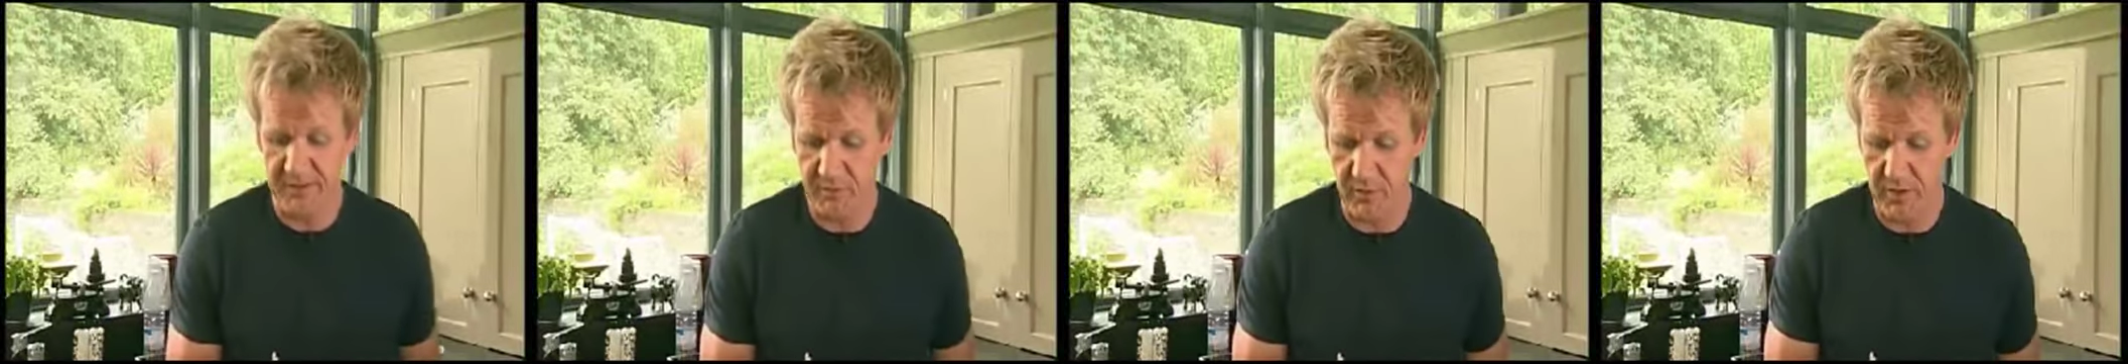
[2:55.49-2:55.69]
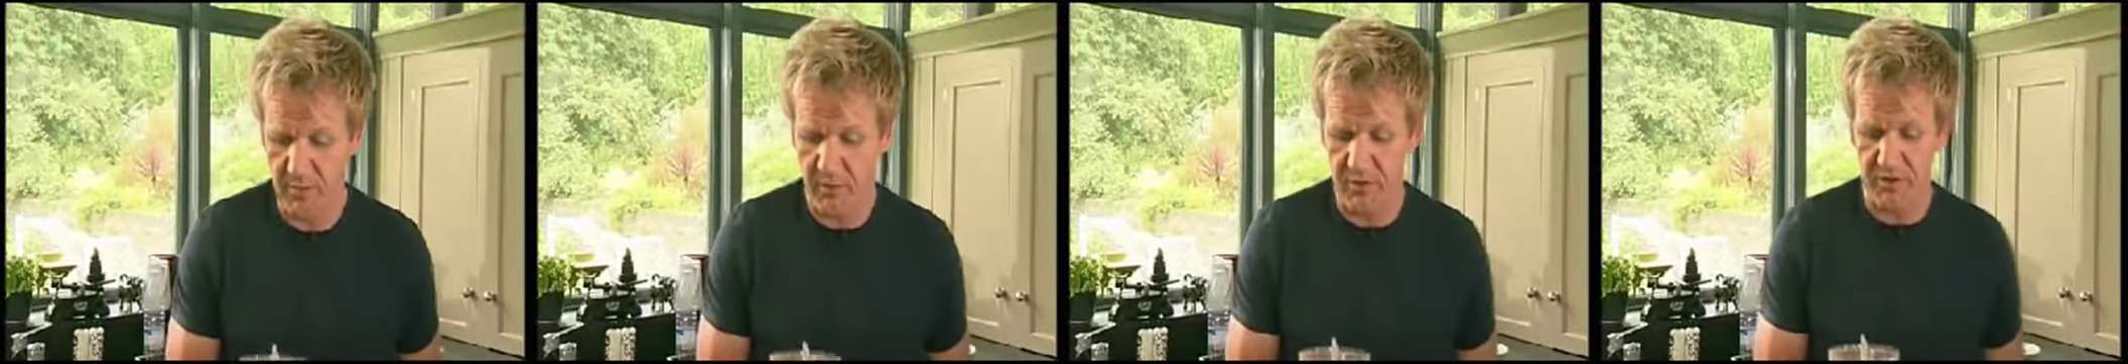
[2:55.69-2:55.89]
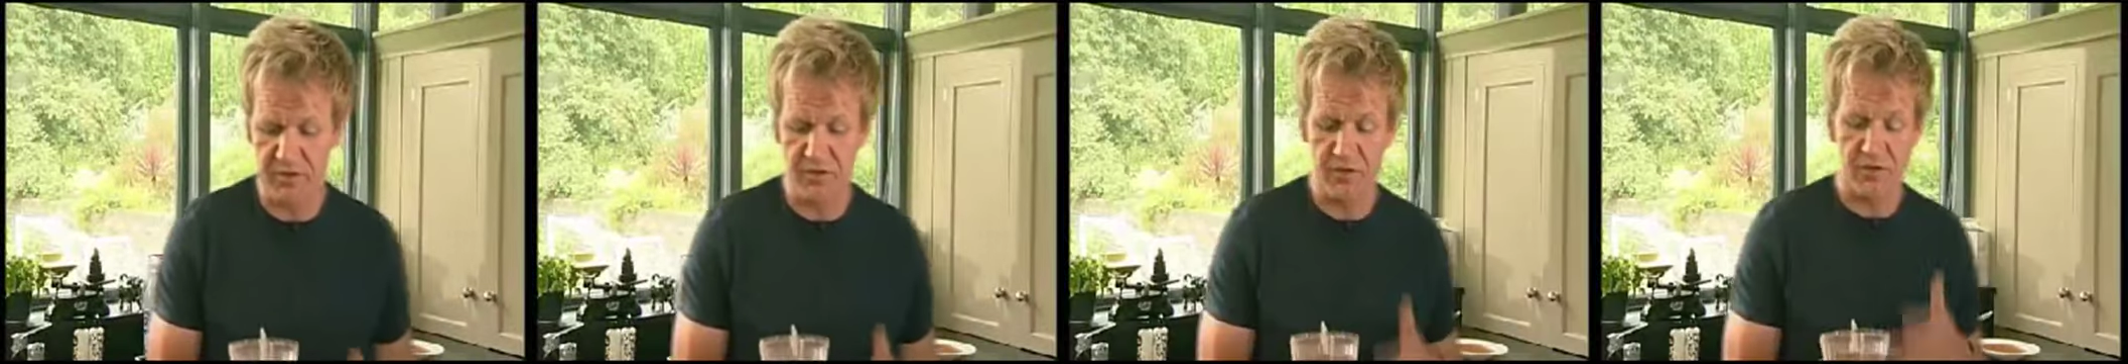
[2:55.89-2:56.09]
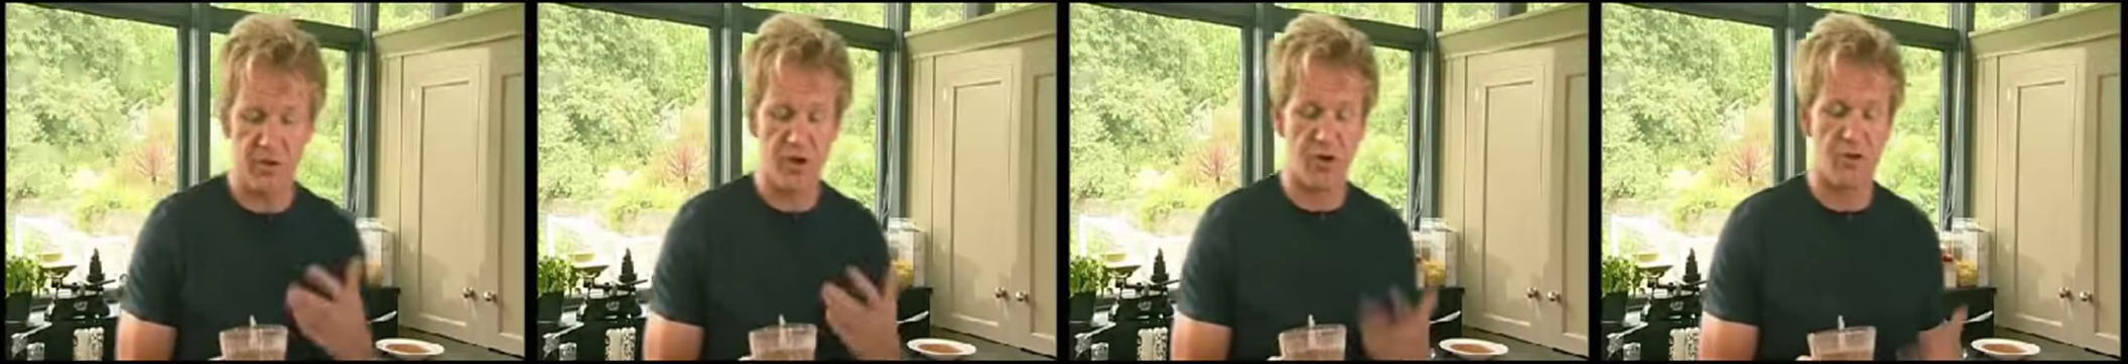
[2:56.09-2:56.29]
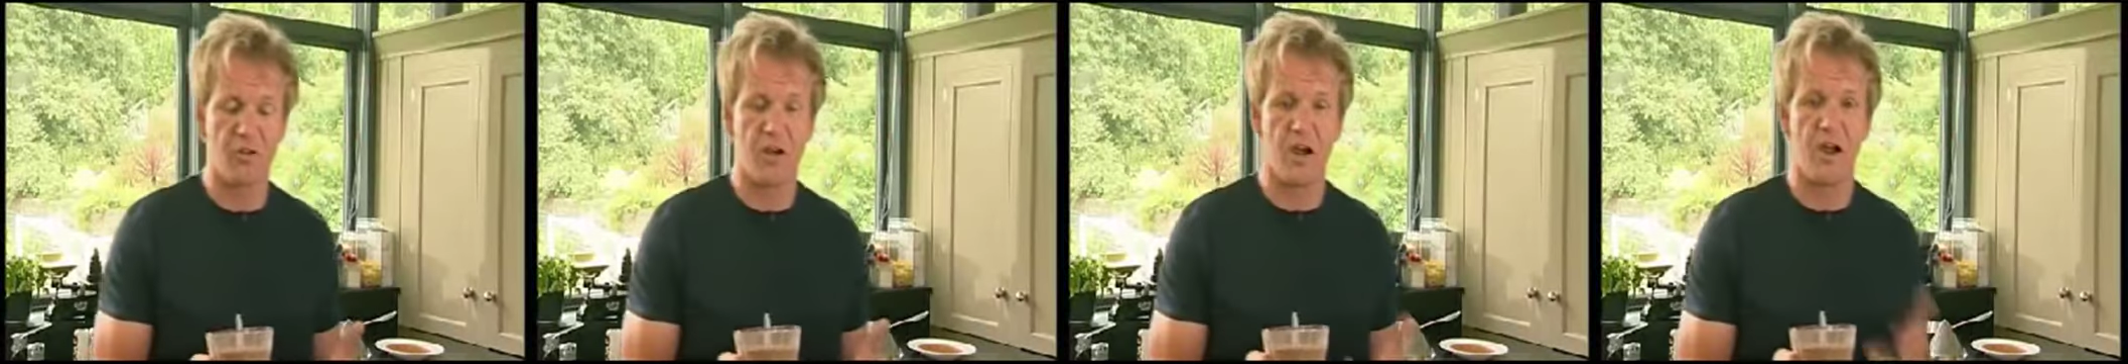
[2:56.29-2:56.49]
when you want to sort of
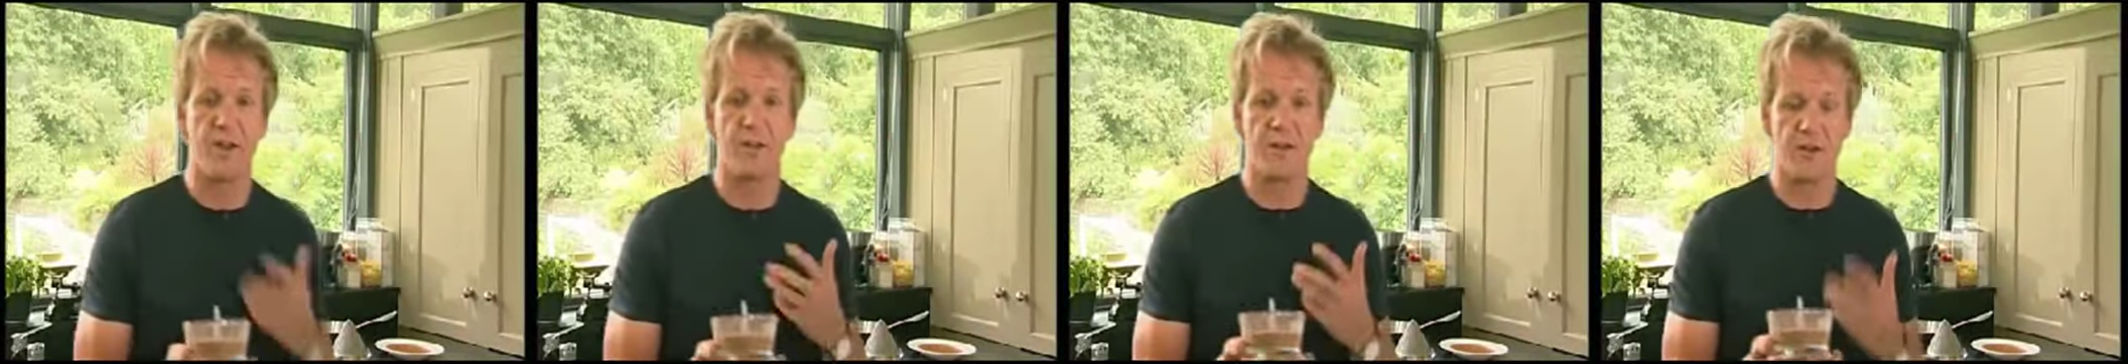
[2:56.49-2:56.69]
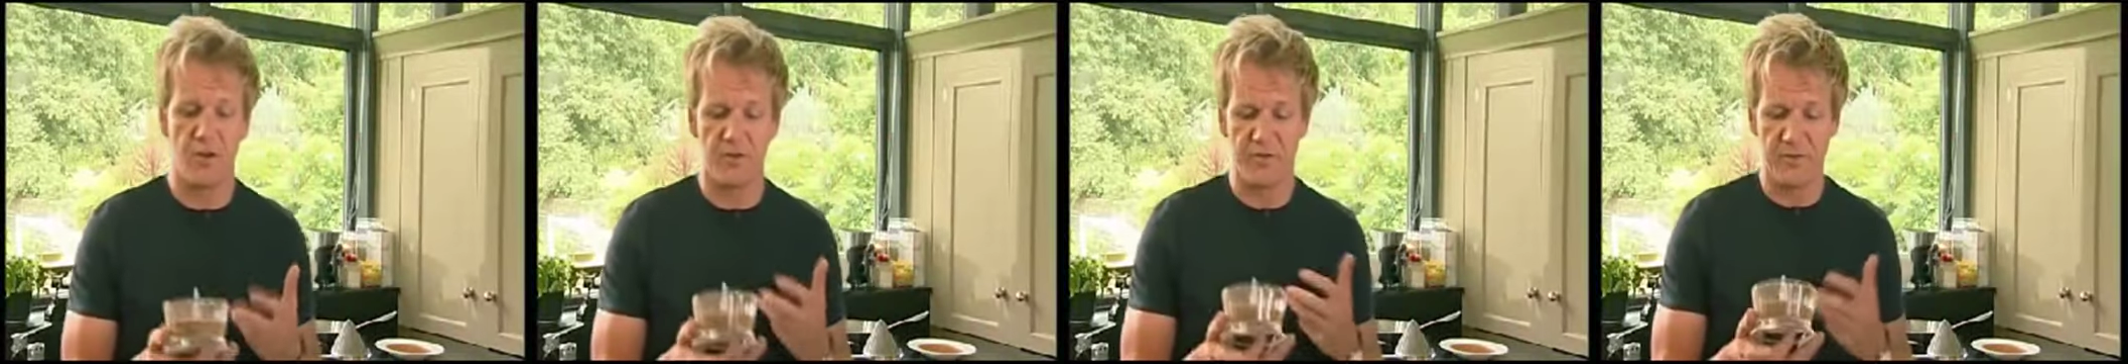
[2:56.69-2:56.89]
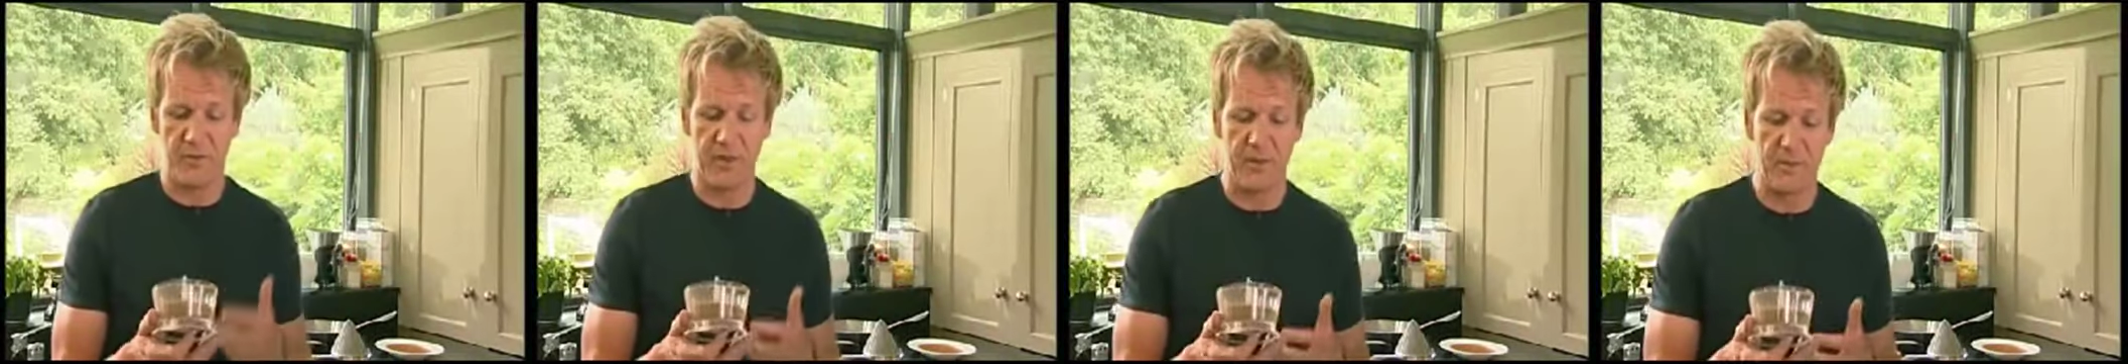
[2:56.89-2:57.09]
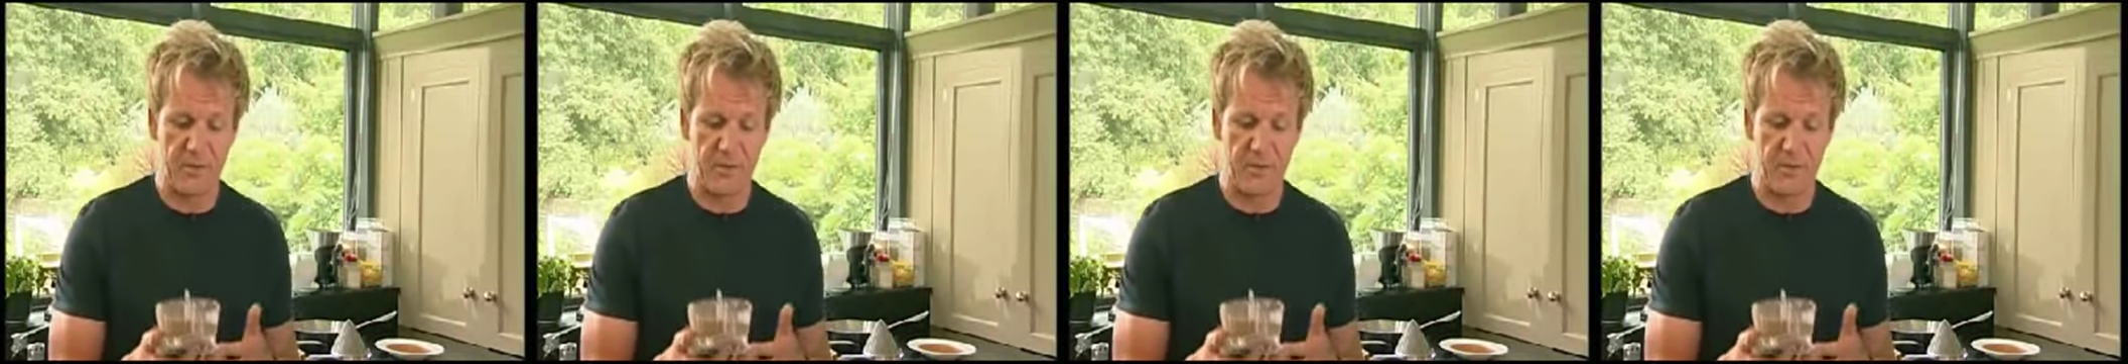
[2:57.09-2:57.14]
grind a coffee bean,